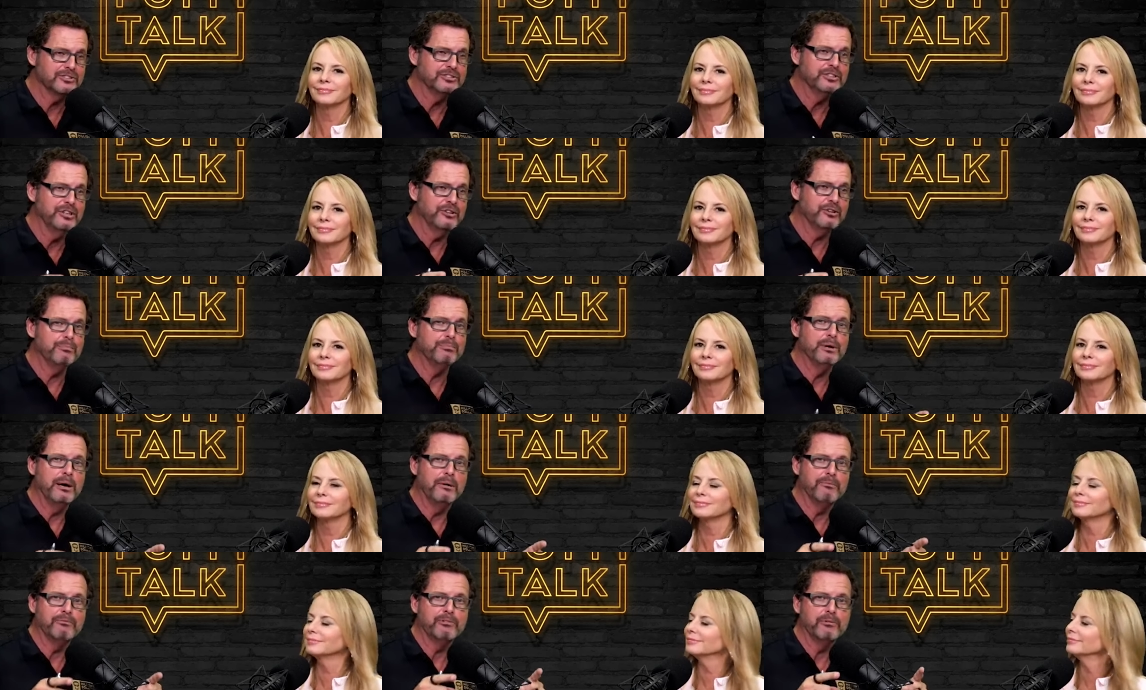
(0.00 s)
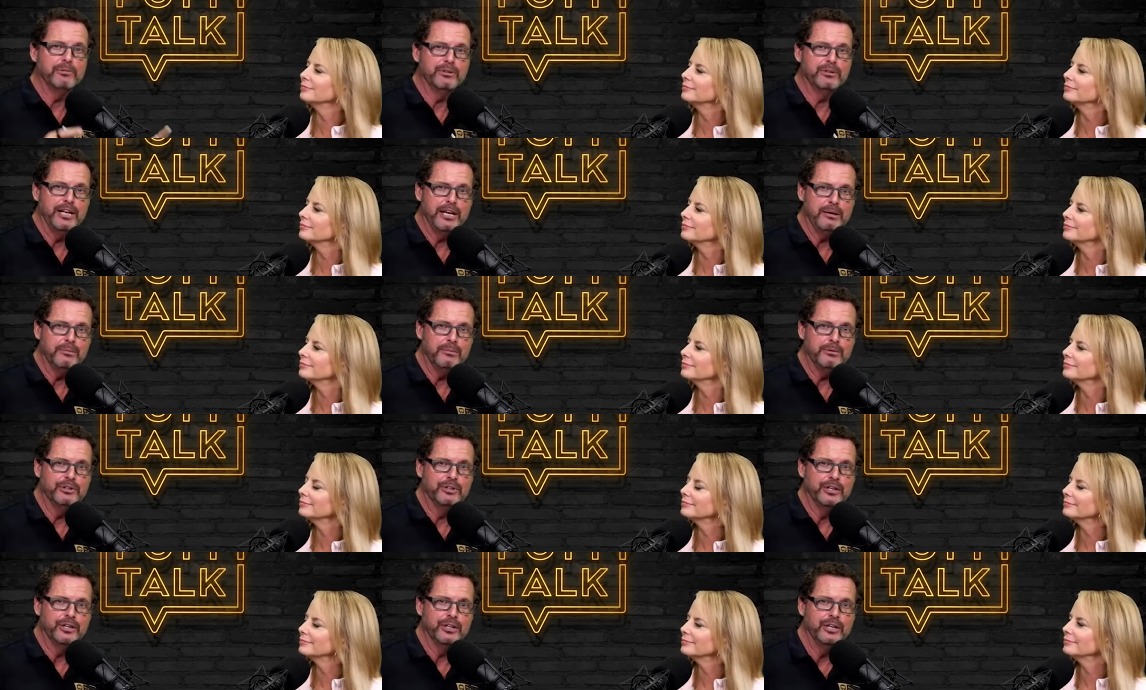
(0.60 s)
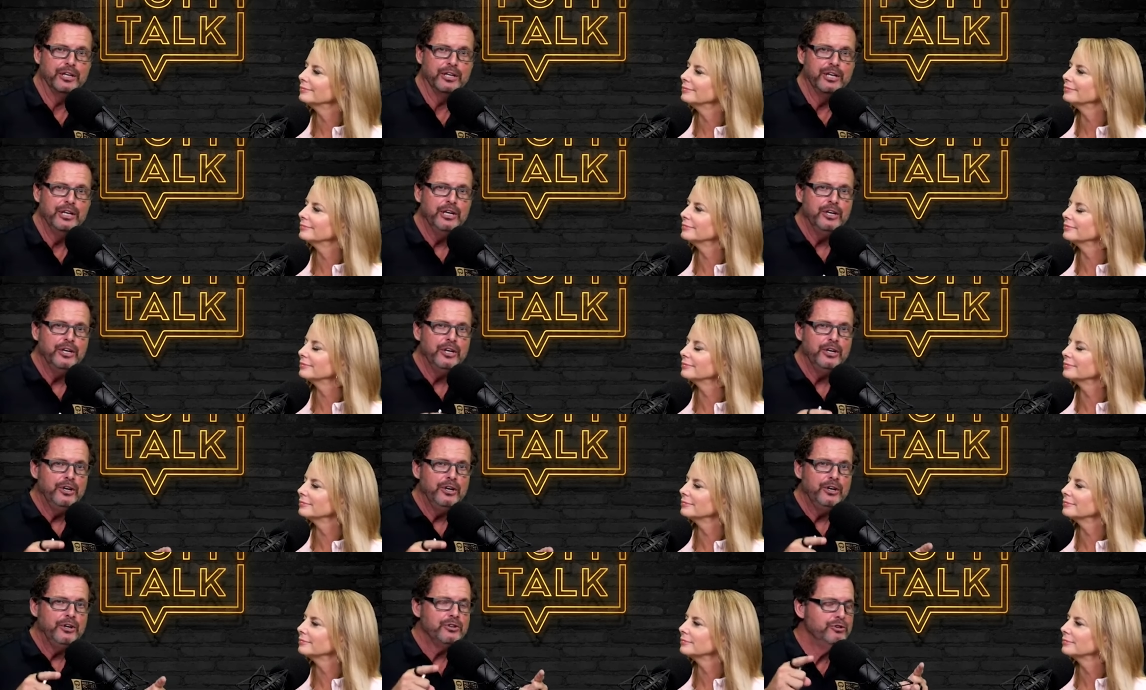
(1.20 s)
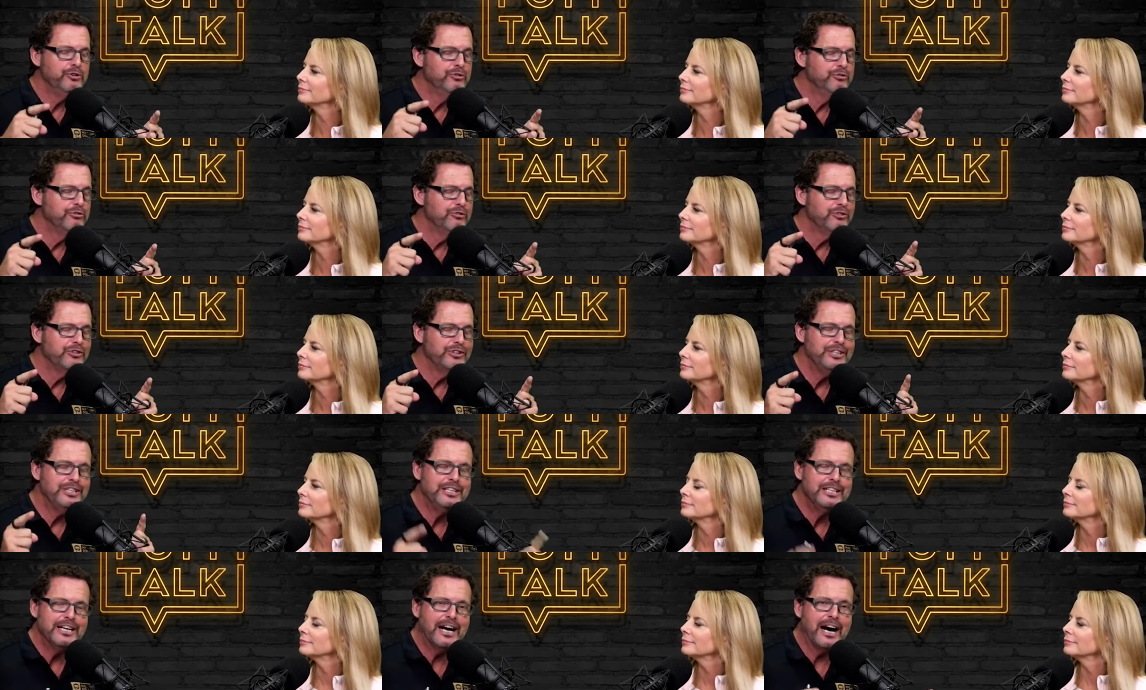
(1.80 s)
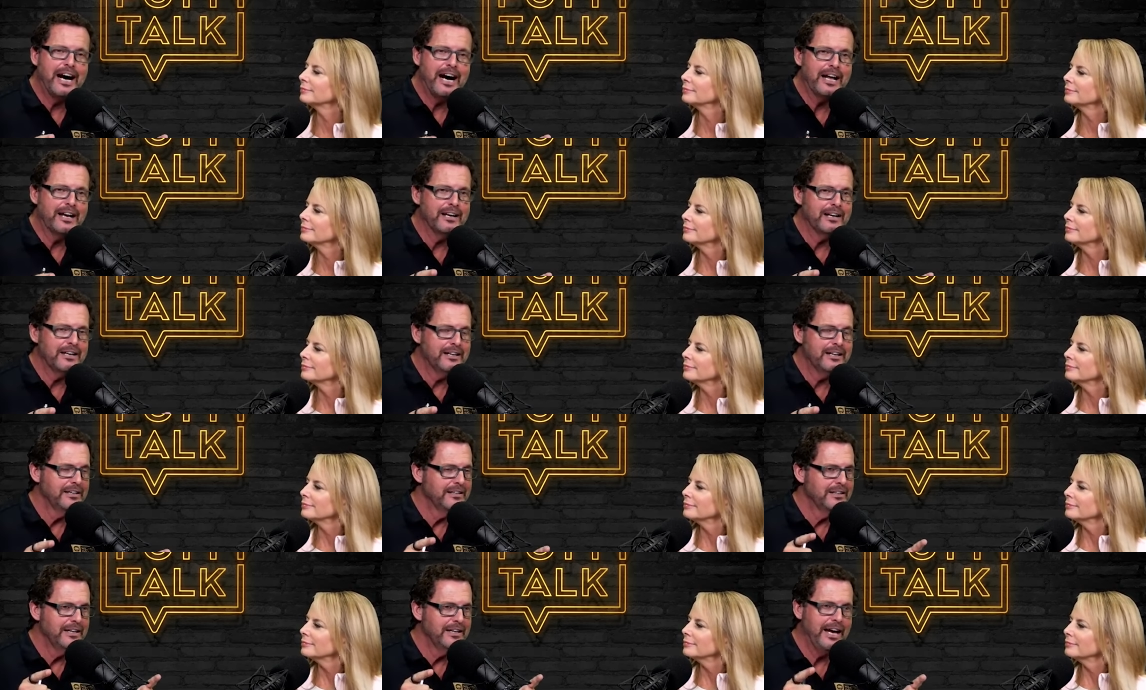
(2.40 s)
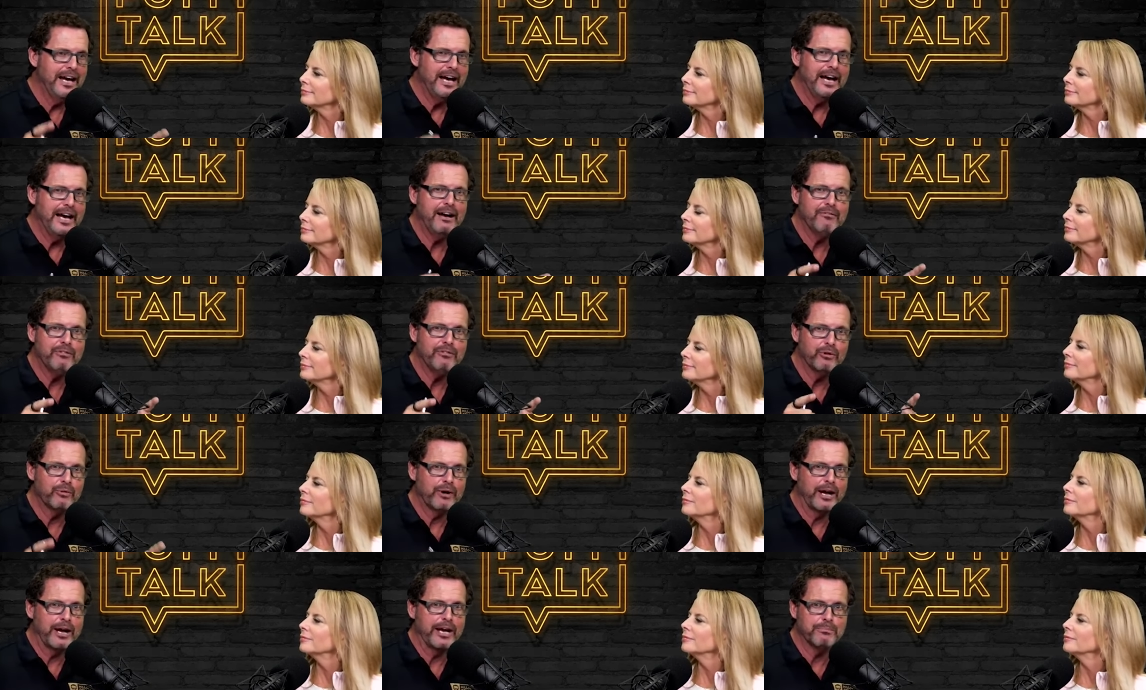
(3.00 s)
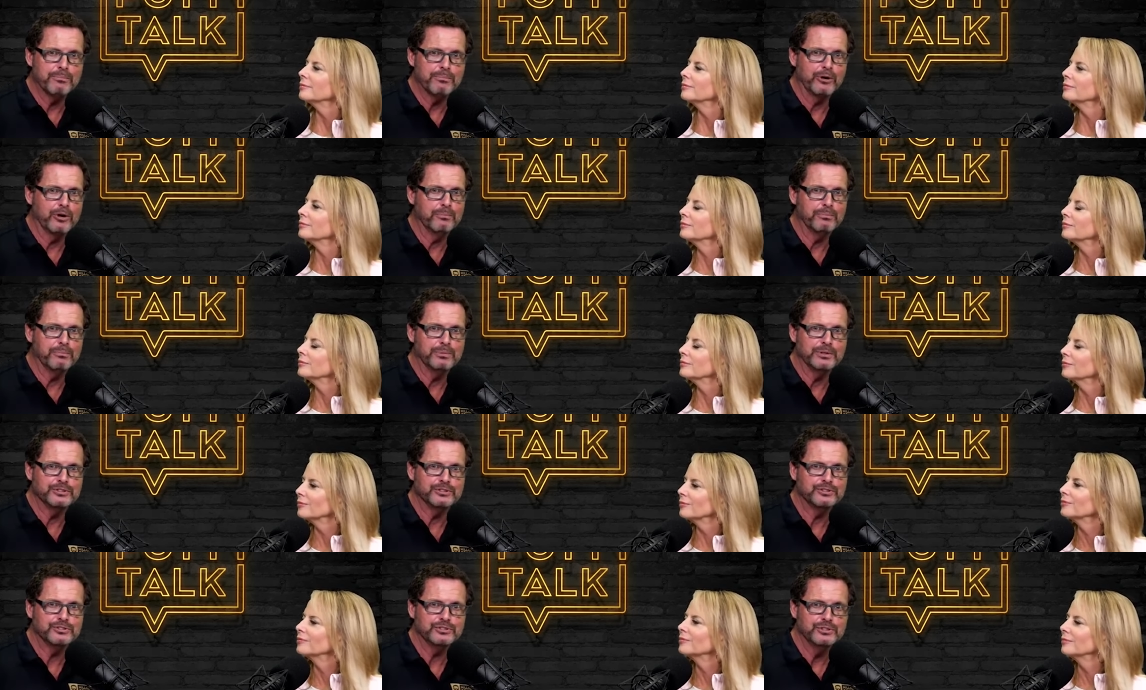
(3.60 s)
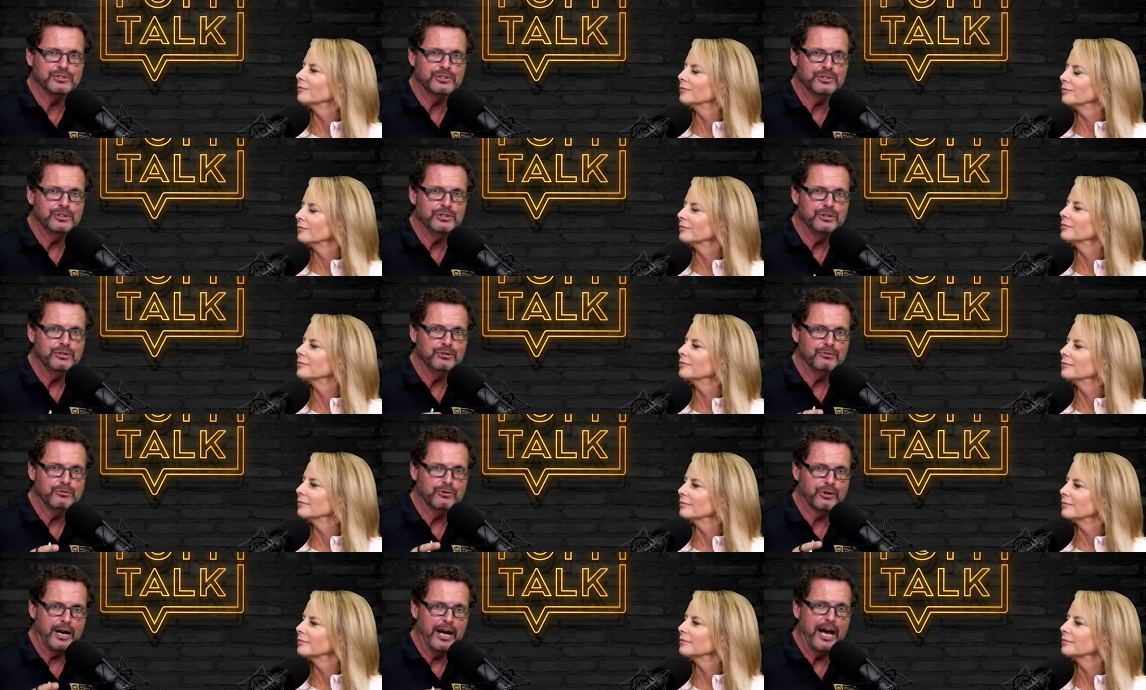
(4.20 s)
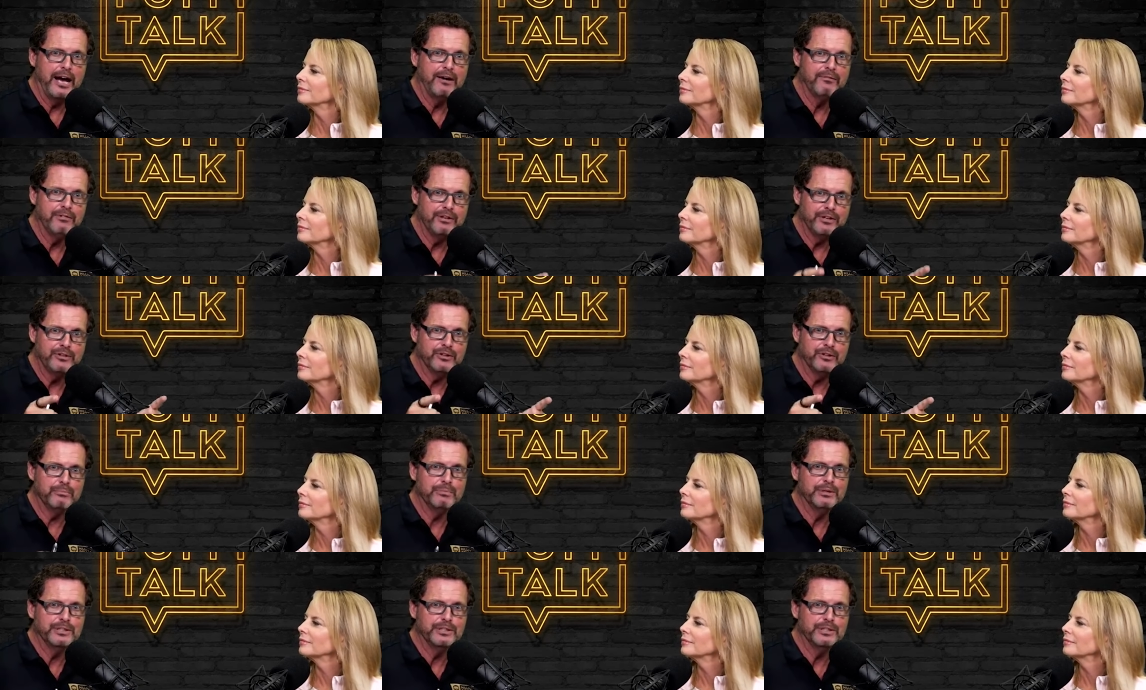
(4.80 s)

Speaker 1: just another bum from the neighborhood. Mm-hmm. You've got to have the right purpose for having your